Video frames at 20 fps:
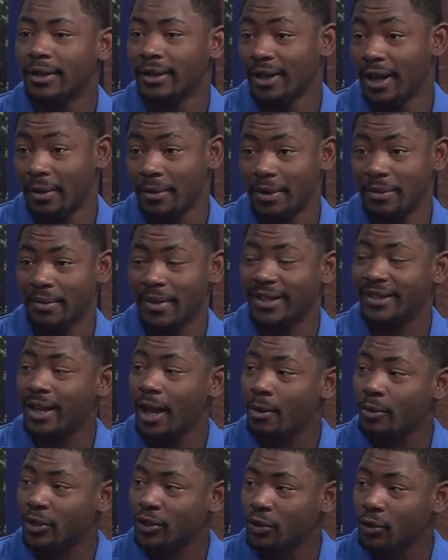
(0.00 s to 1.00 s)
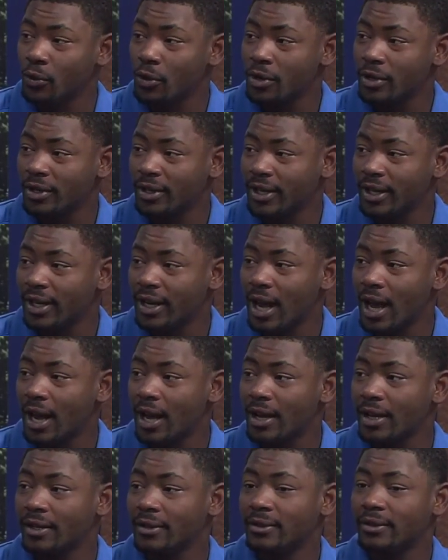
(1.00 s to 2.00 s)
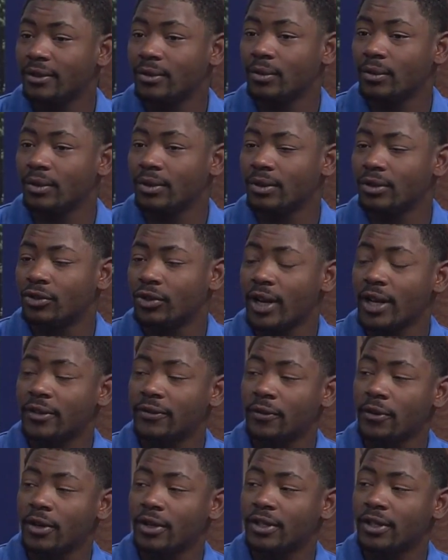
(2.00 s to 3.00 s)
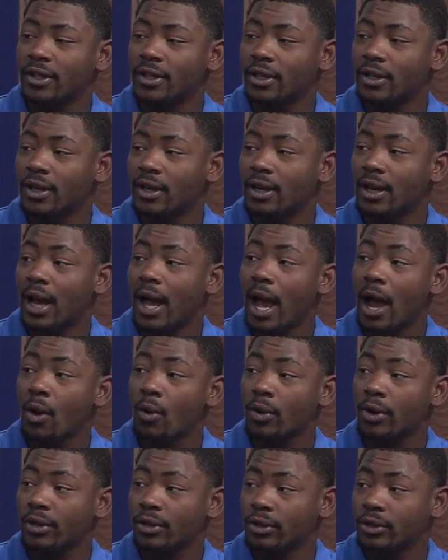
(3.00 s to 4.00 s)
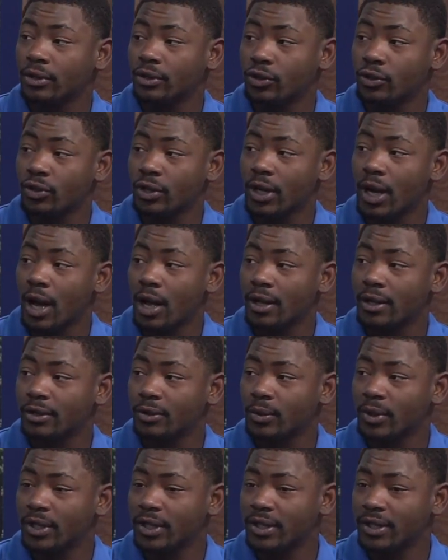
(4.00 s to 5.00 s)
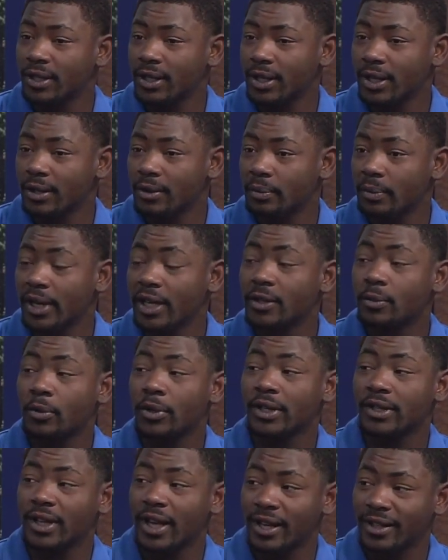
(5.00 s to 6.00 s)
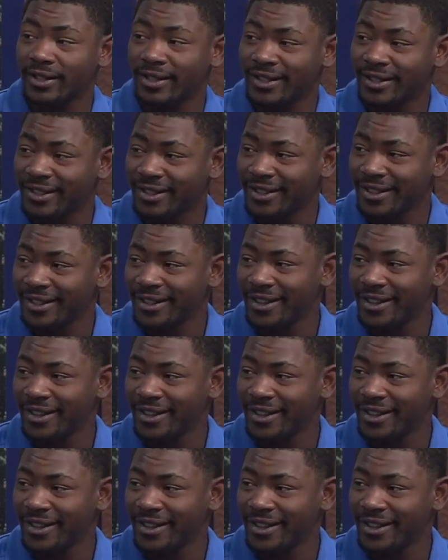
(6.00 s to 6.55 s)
I mean, my time was short, and I transferred to Howard Junior College, which is in Big Spring, Texas.